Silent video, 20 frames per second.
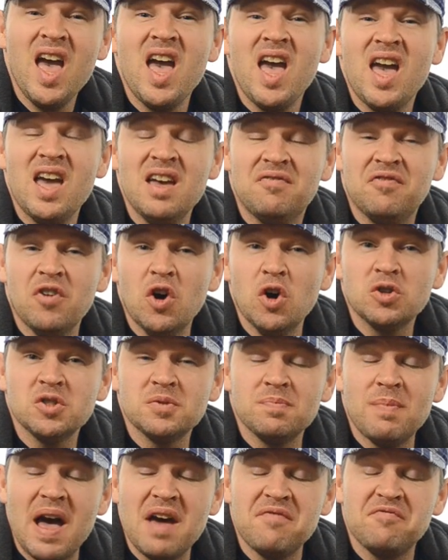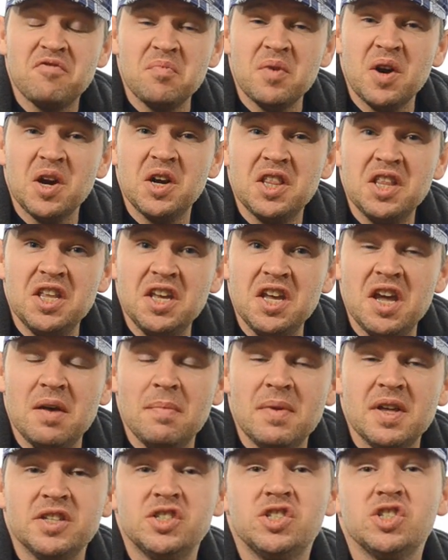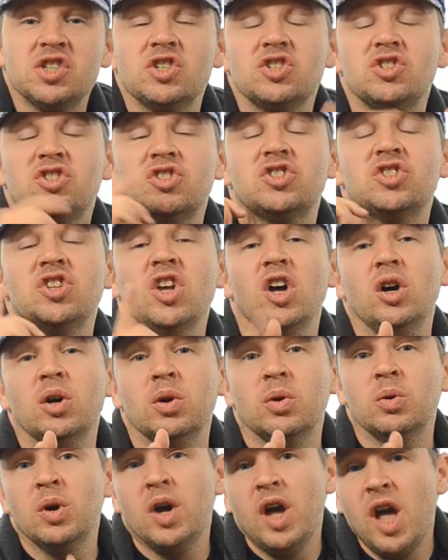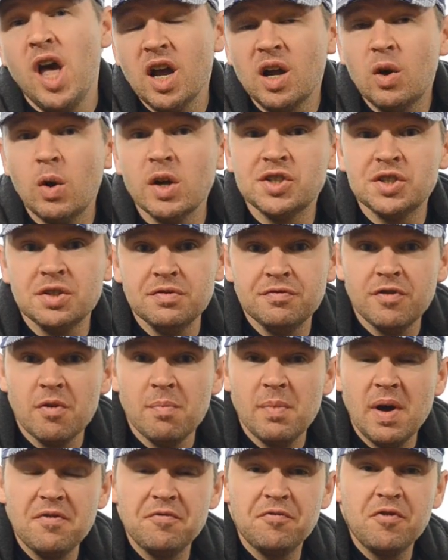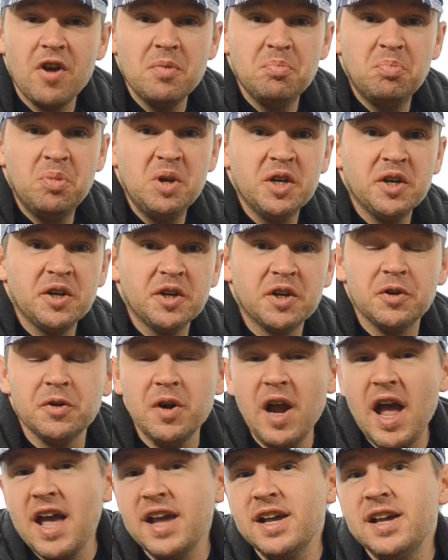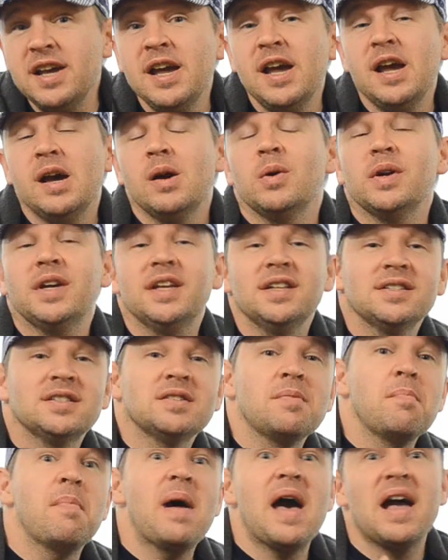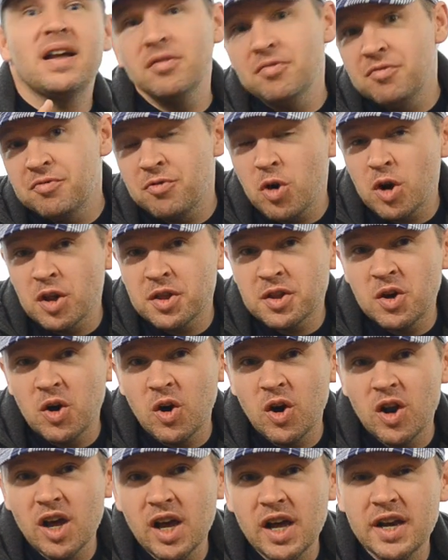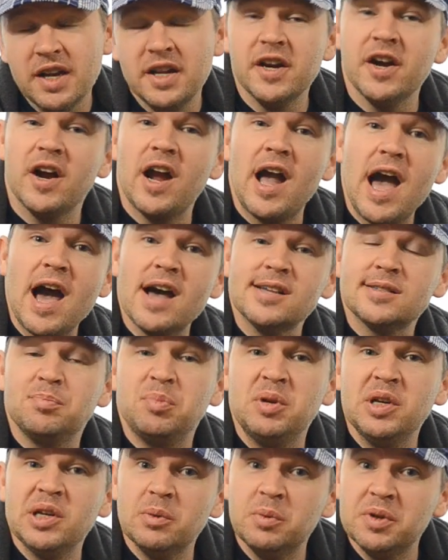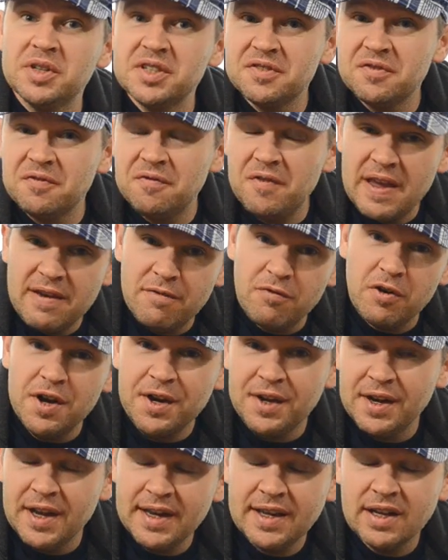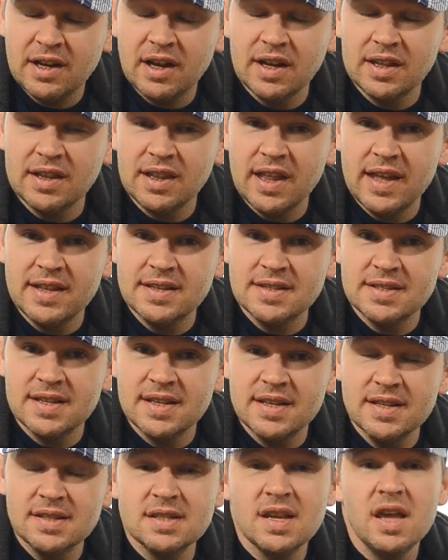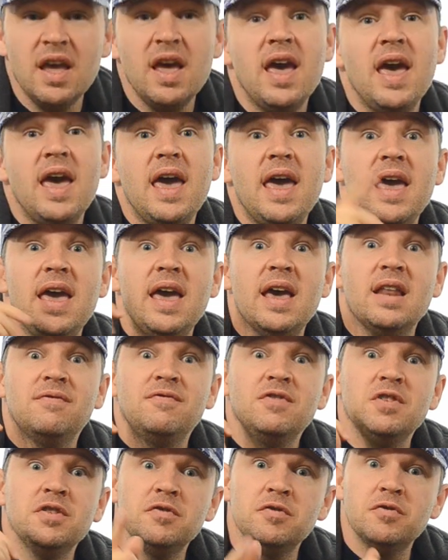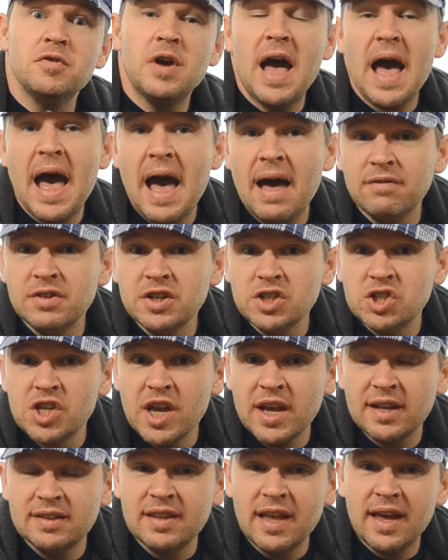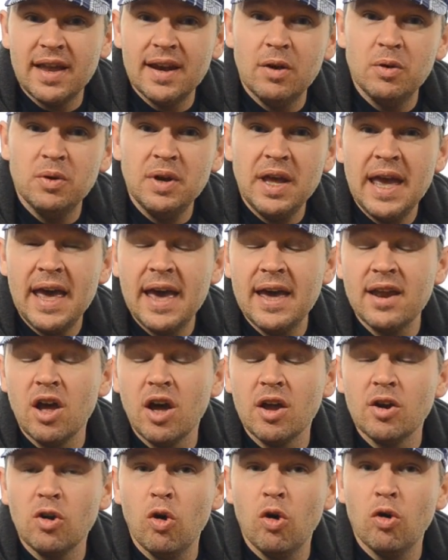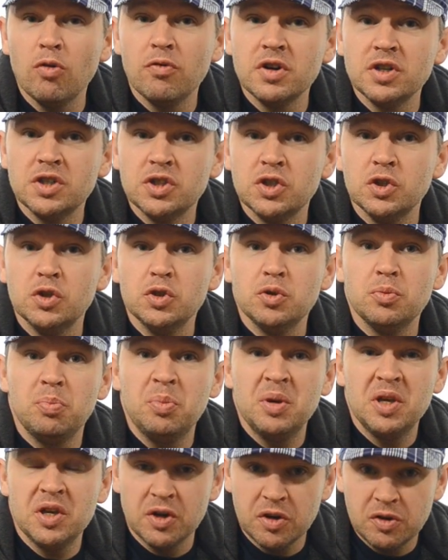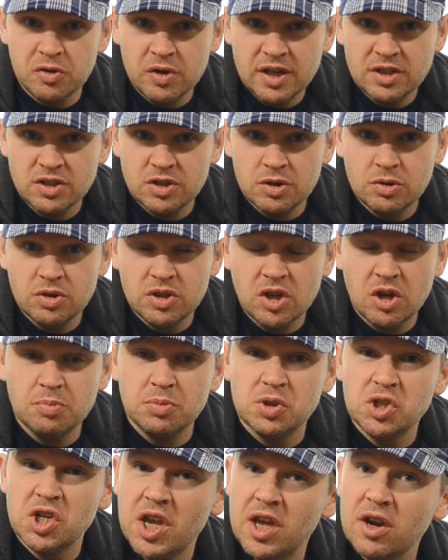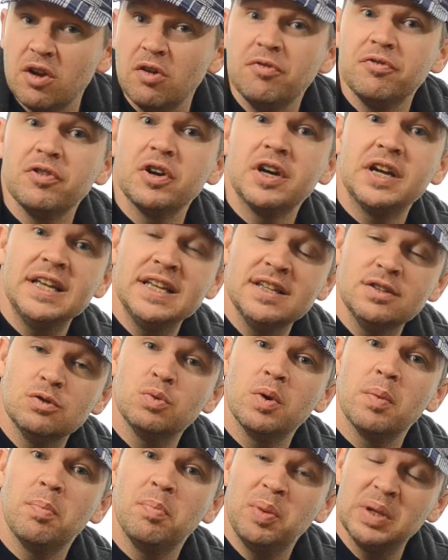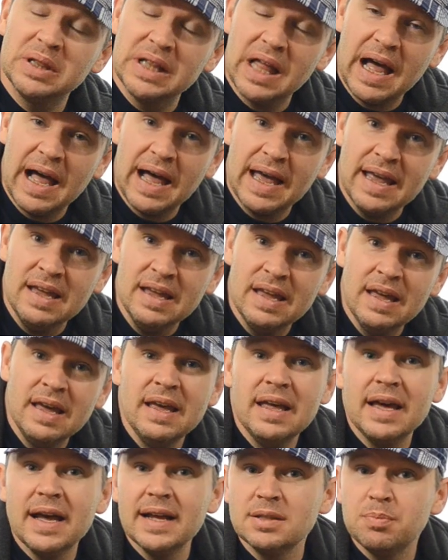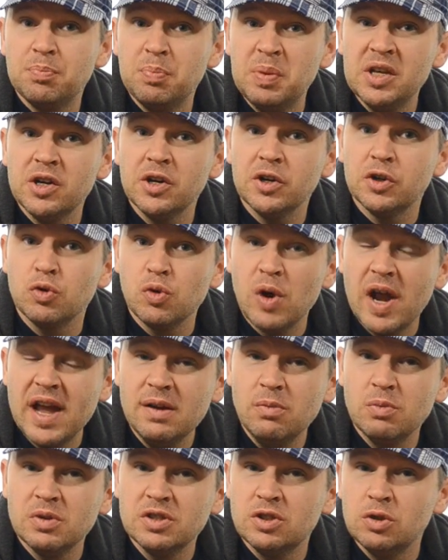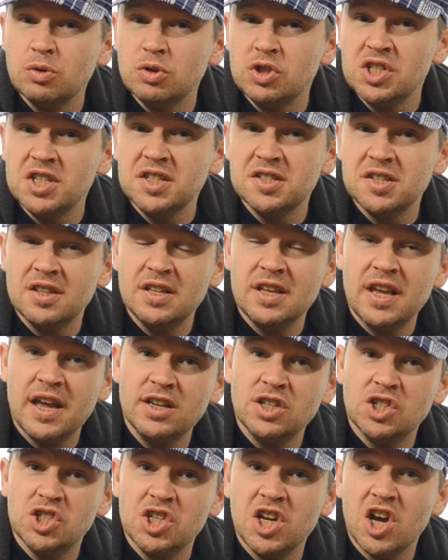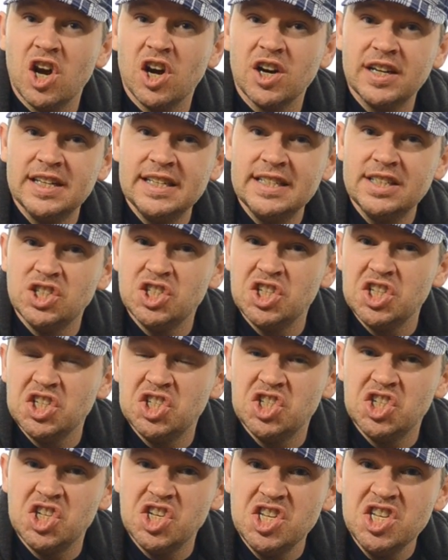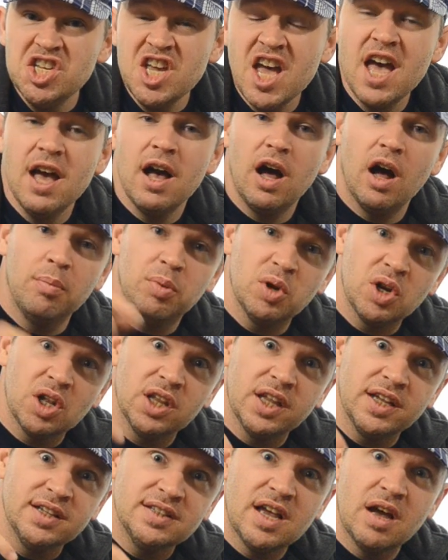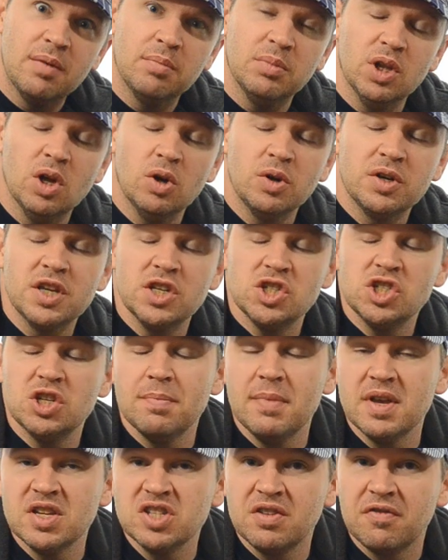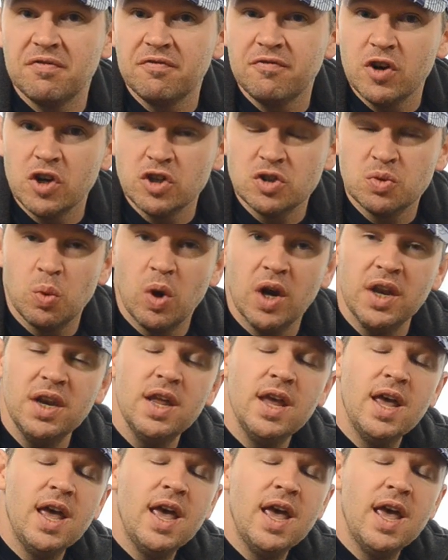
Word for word: Hey folks, Matt from Art of the Image. So, question from my friend Peter Gregg. We're getting some back and forth going on here. I asked Peter what his favorite Nikon lens is, and if you haven't checked that out, head on over to Peter Gregg's YouTube channel for his reply. That's Peter Gregg with two G's at the end, G R E G G. I'll put a link down below in case you missed the first one.